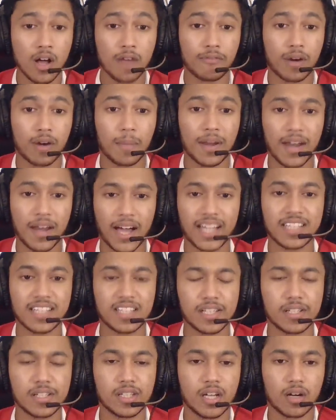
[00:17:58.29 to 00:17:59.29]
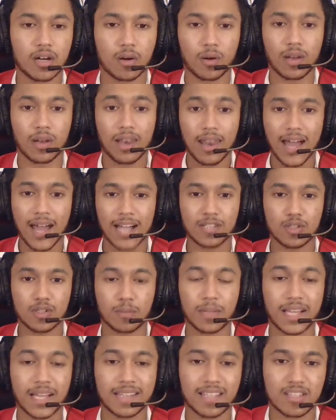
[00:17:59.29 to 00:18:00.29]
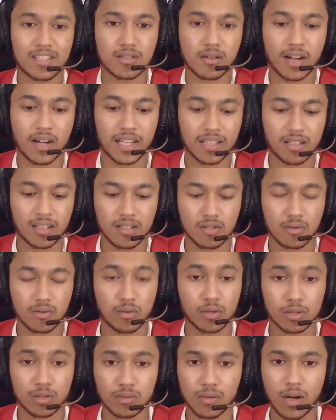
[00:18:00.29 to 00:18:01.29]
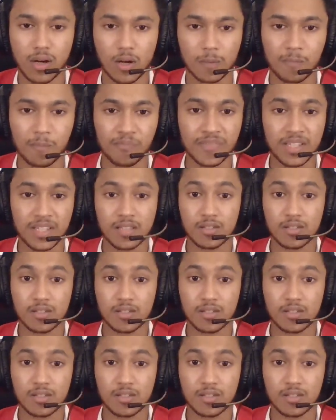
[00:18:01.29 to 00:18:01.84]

from a 19-year-old lad to play the striker's role throughout.